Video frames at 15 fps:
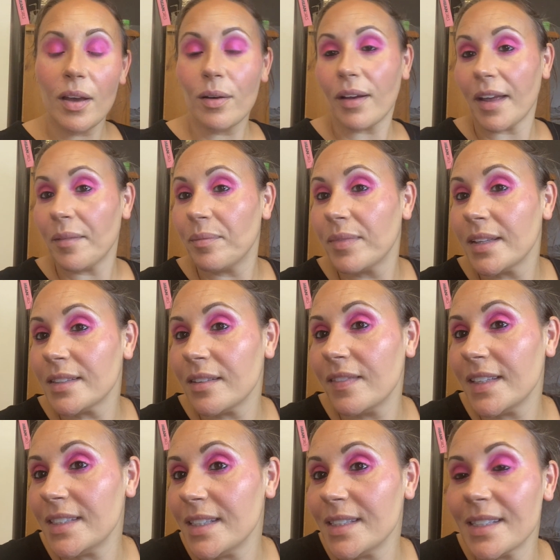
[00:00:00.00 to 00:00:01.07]
Okay, so
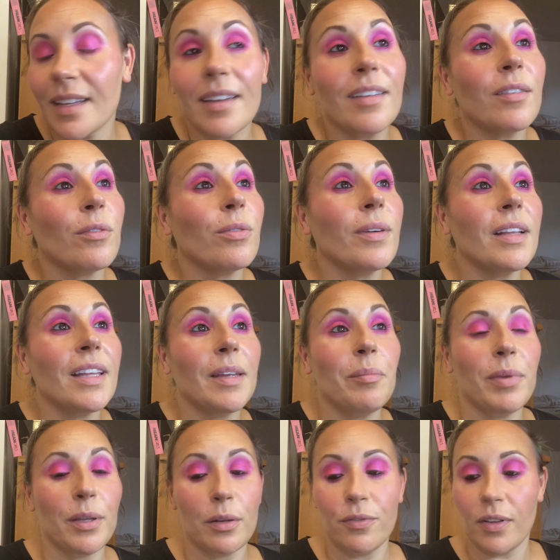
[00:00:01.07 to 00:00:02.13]
this is really
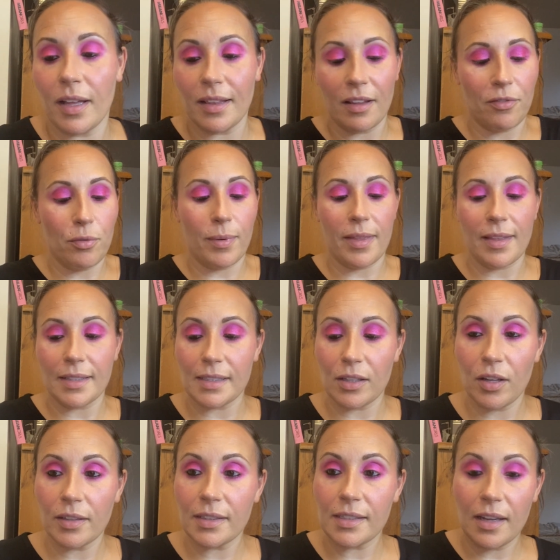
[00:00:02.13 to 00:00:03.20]
beautiful. I love the way this
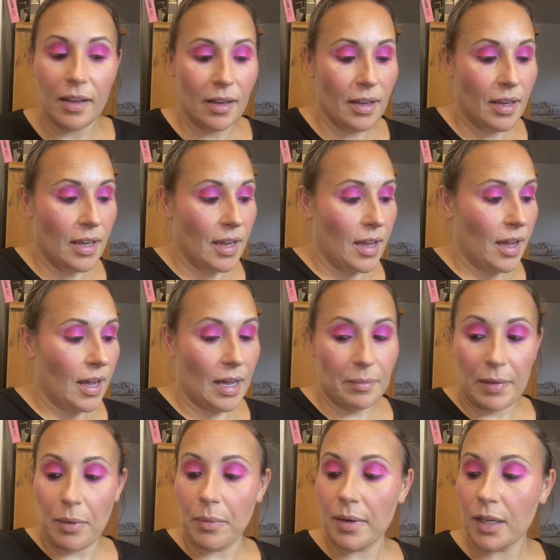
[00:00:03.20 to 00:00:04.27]
looks. Now
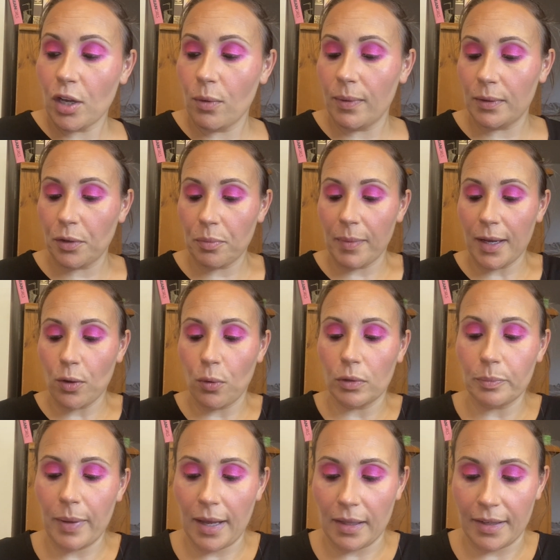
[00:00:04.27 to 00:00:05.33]
I'm going to go in with my
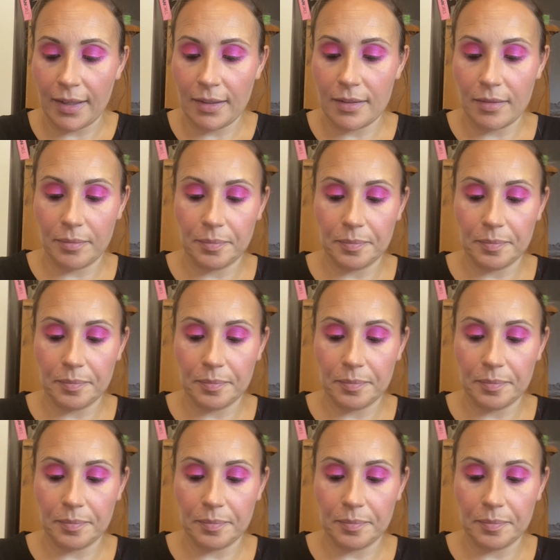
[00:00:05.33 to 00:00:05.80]
gold palette,